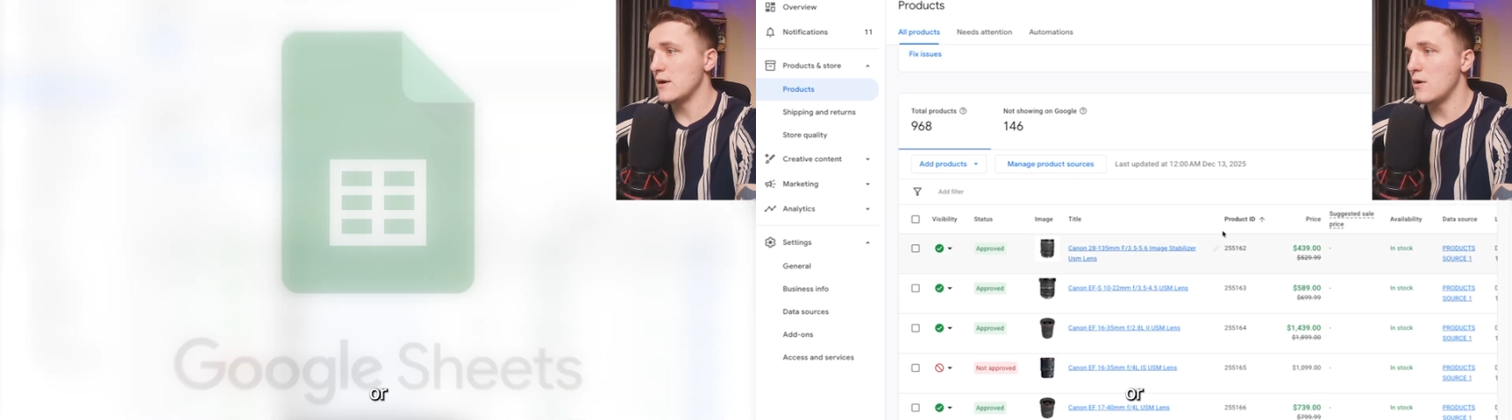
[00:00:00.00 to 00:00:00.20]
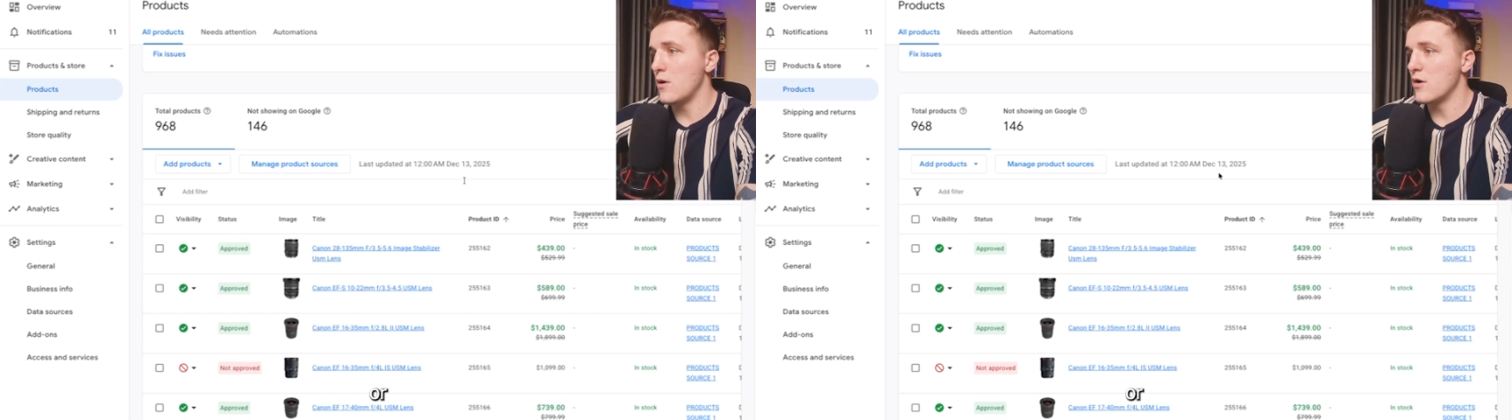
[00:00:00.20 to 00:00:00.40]

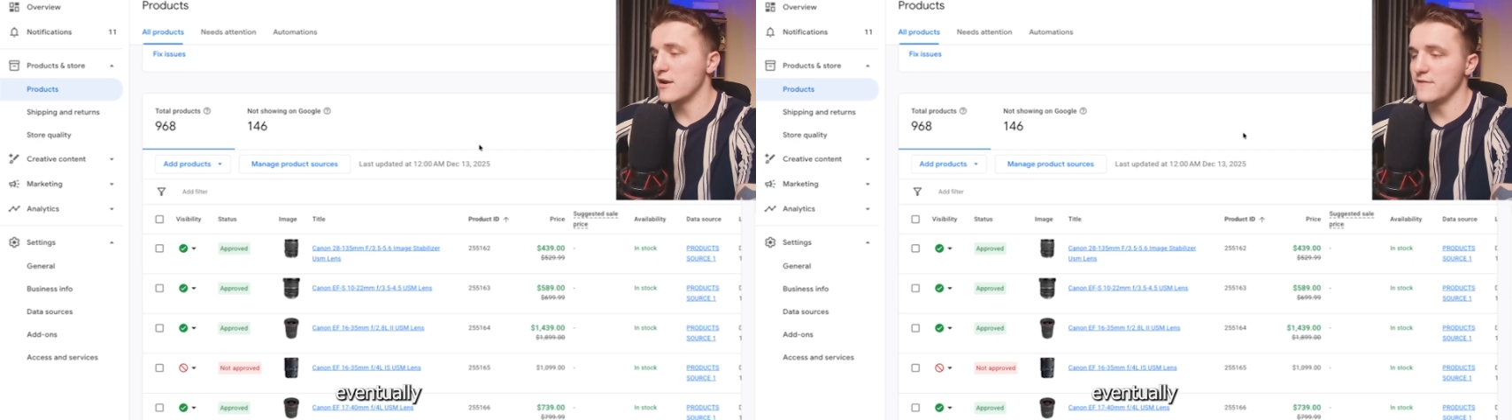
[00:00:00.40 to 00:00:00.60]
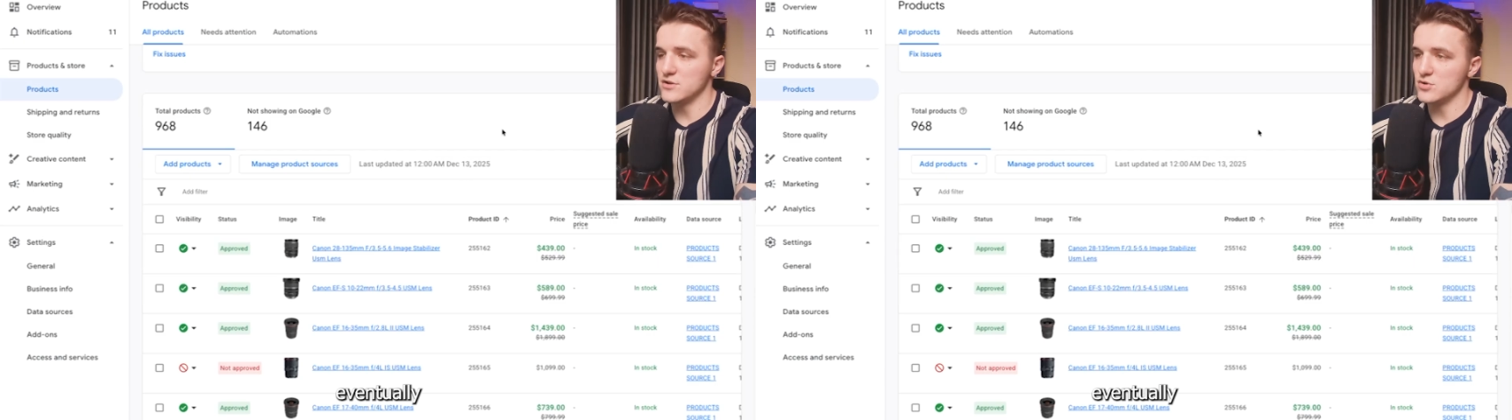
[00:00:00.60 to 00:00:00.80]
or
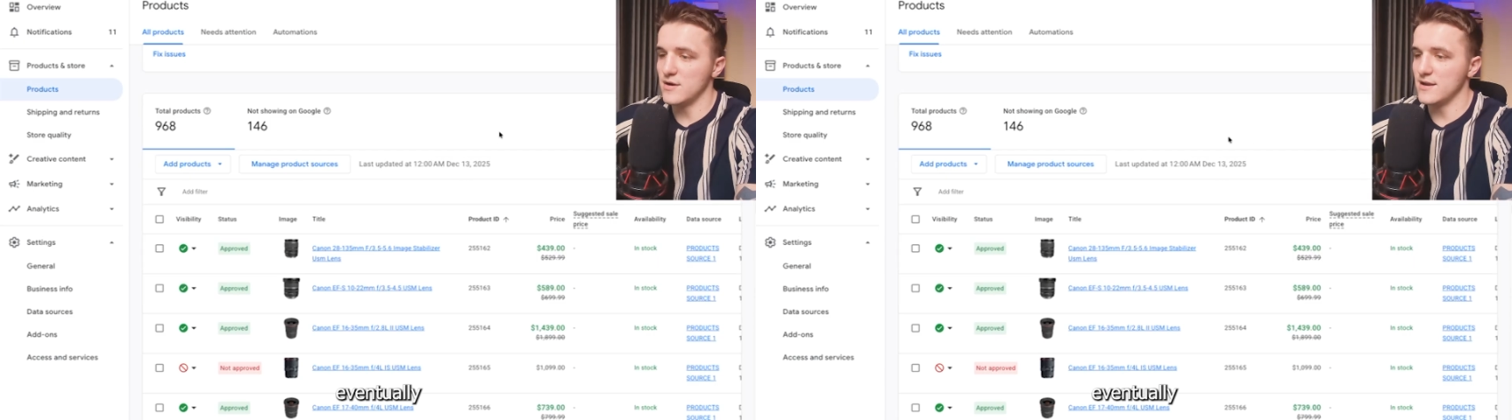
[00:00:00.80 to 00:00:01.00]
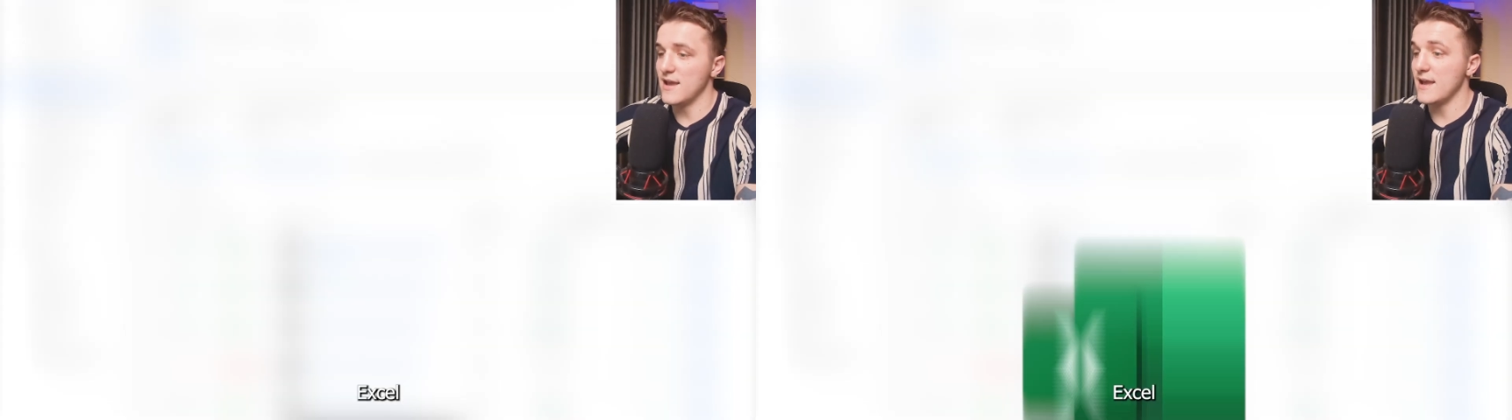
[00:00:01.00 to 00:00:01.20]

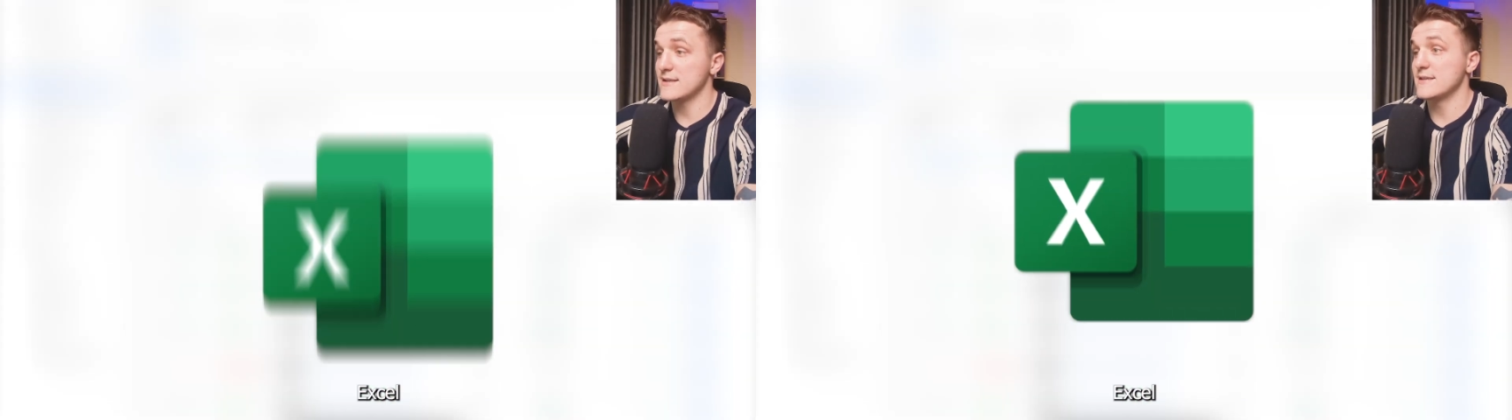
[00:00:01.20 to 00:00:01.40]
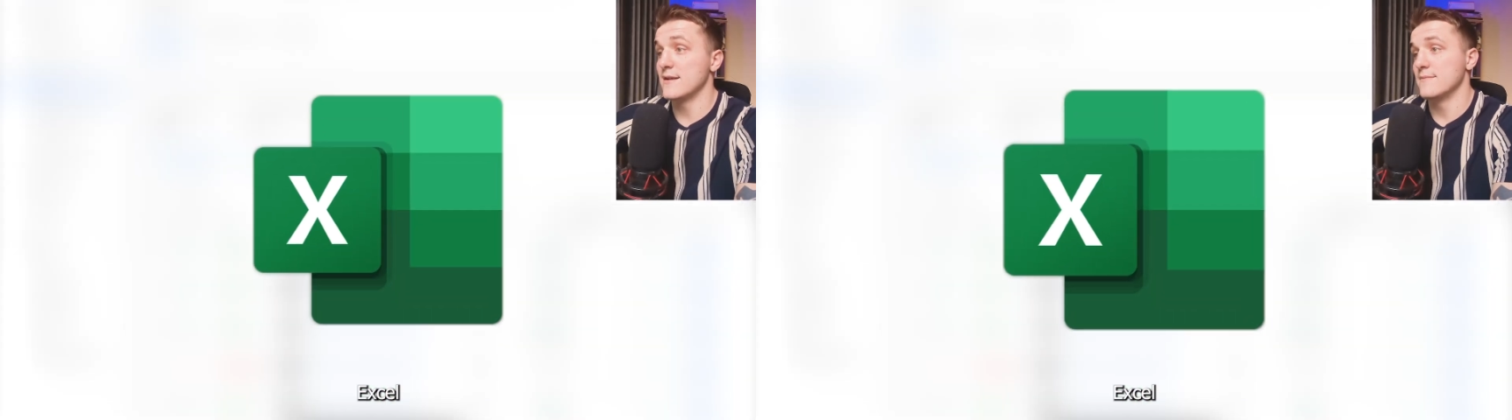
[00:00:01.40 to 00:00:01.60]
eventually
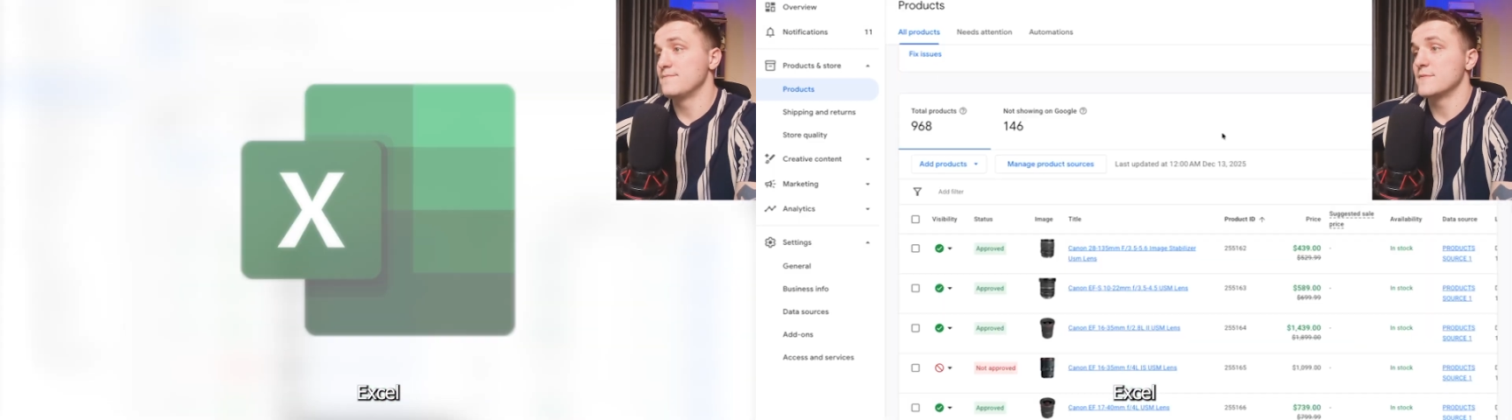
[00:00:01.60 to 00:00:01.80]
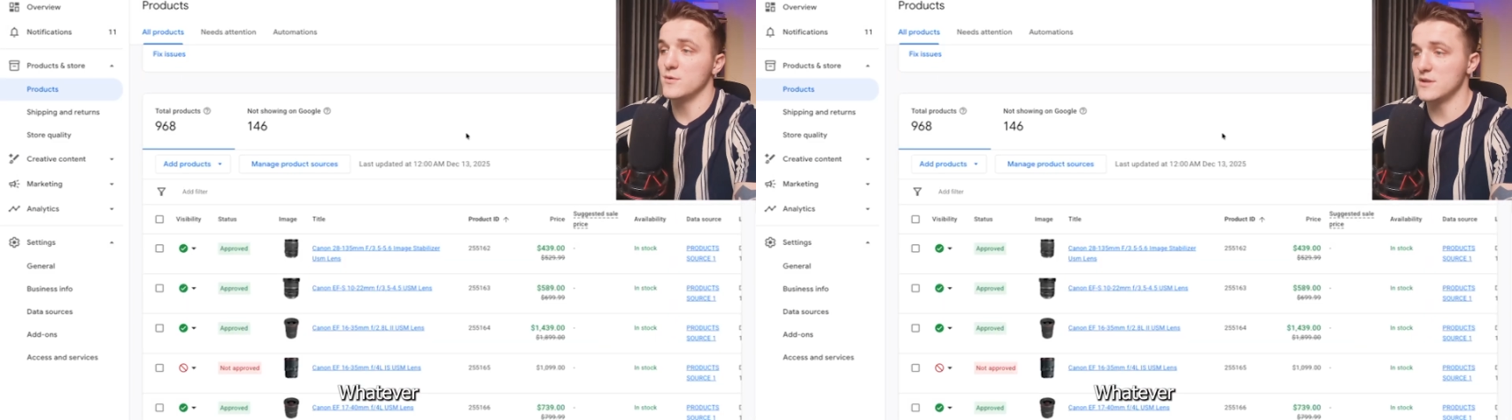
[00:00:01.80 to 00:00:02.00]
Excel,
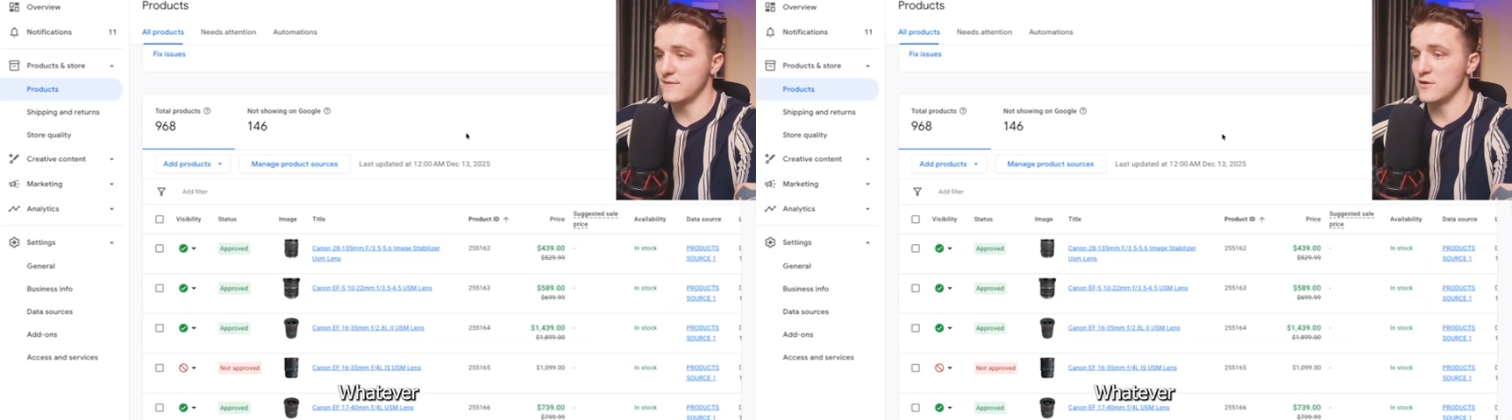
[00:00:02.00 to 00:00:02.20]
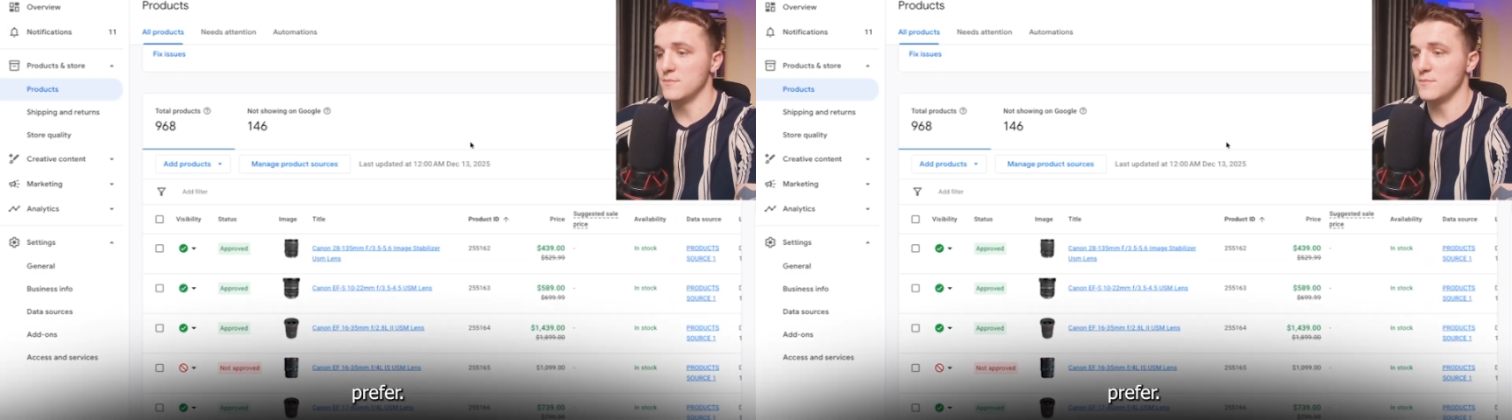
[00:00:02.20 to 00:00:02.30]
whatever you